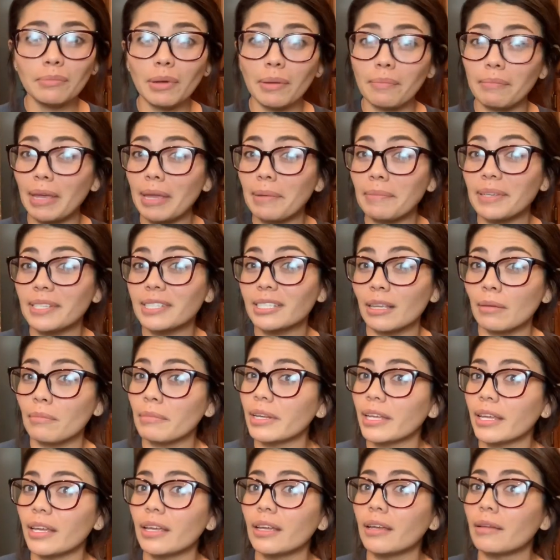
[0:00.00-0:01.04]
but maybe
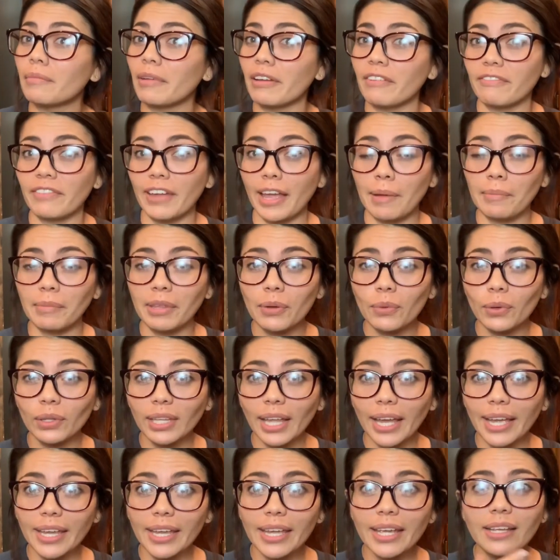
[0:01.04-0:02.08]
somebody in my family would
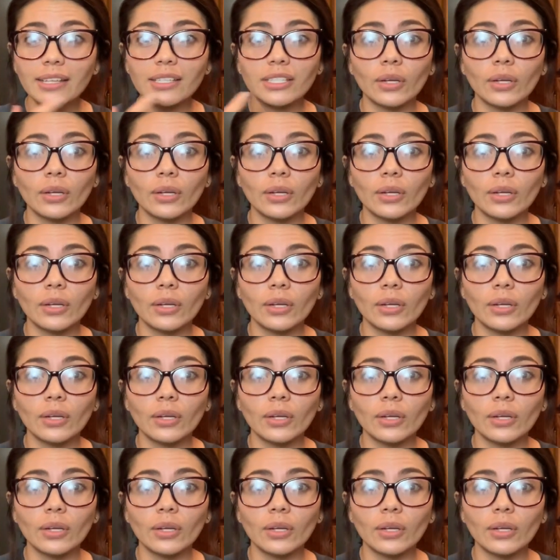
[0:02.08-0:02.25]
like it,